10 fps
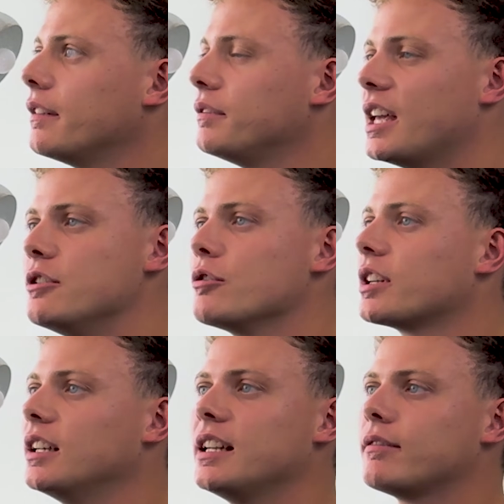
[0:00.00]
then you
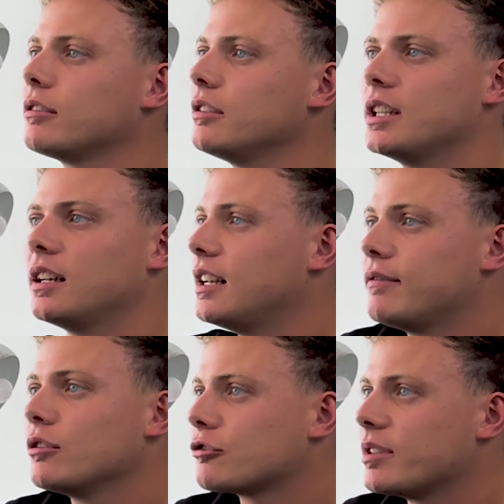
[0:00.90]
can live
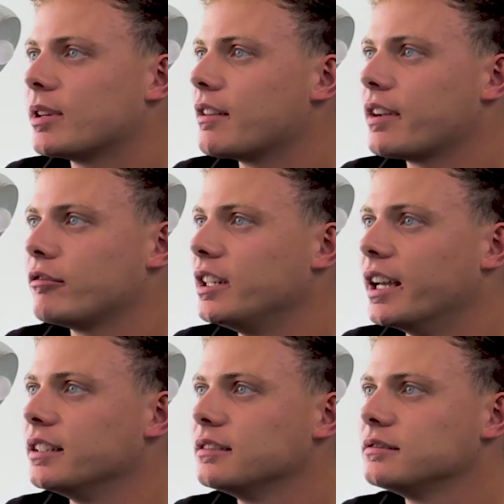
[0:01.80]
your dream life every day.
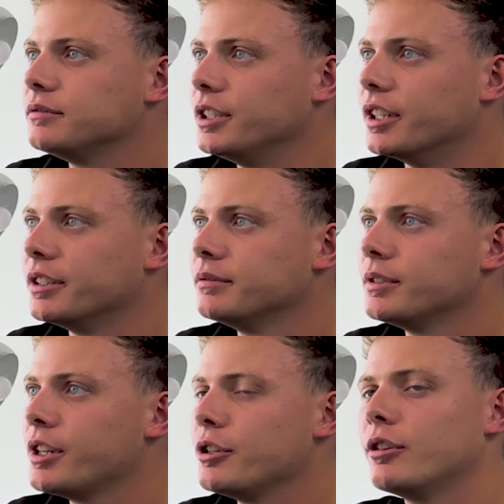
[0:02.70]
You know,
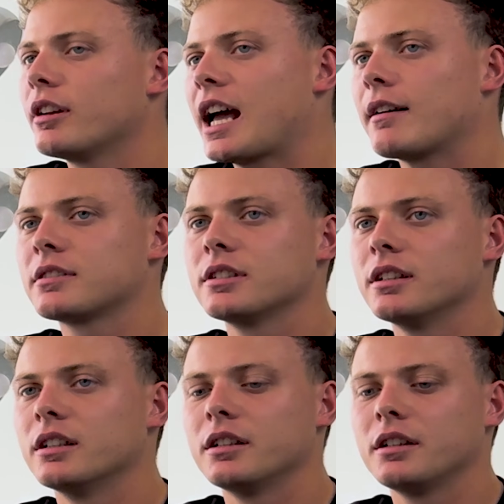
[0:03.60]
you don't have
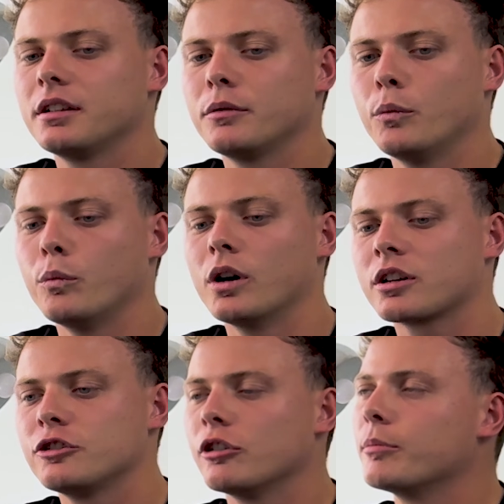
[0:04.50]
to work a
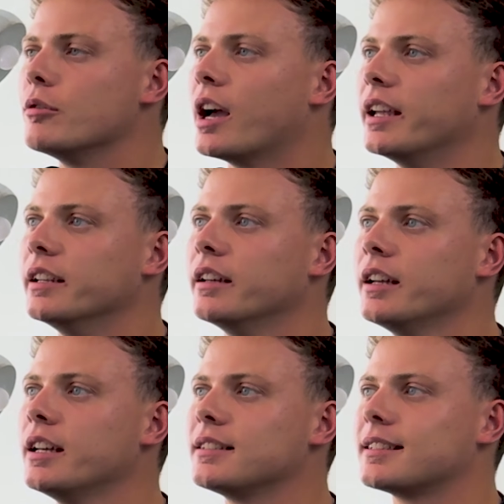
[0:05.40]
job you hate
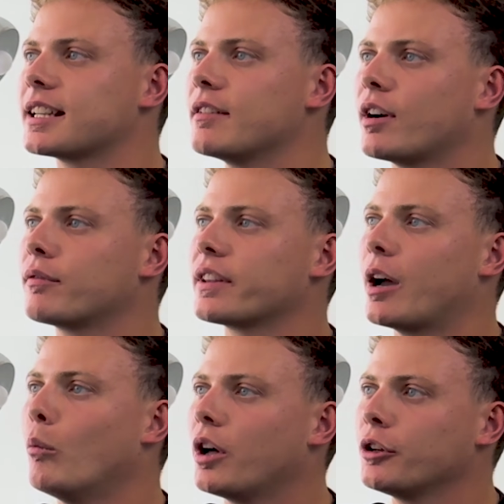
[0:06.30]
to save up for that
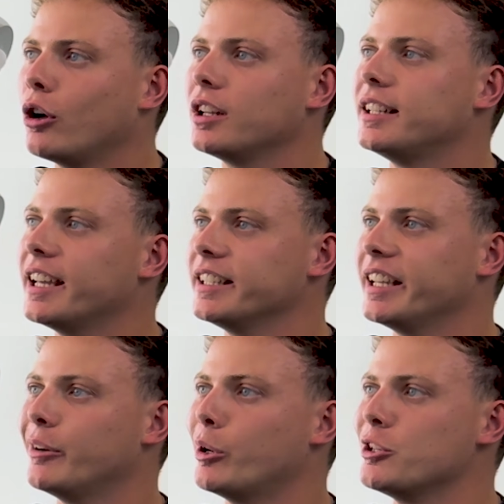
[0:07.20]
one holiday a
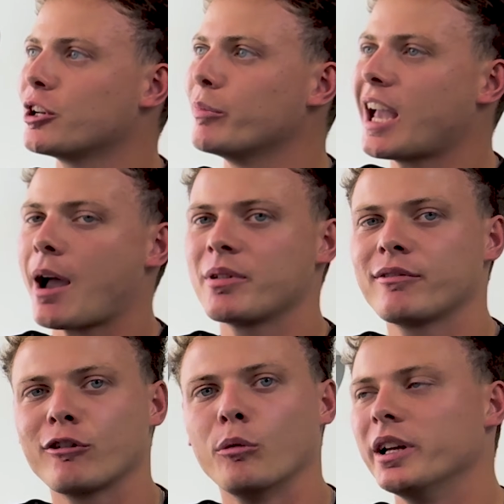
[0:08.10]
year where you can be happy
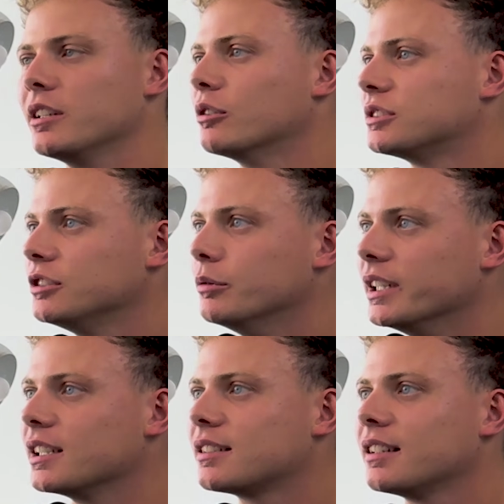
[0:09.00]
for a week or 2
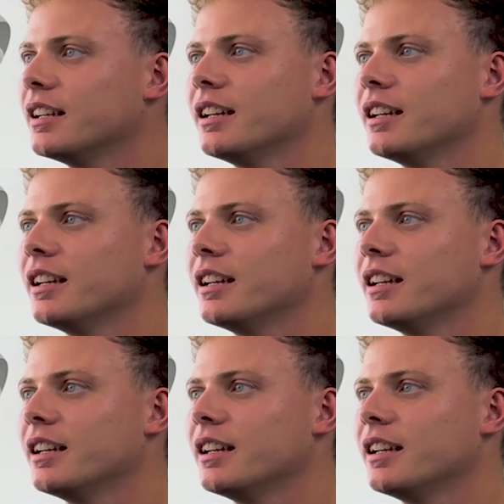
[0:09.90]
weeks.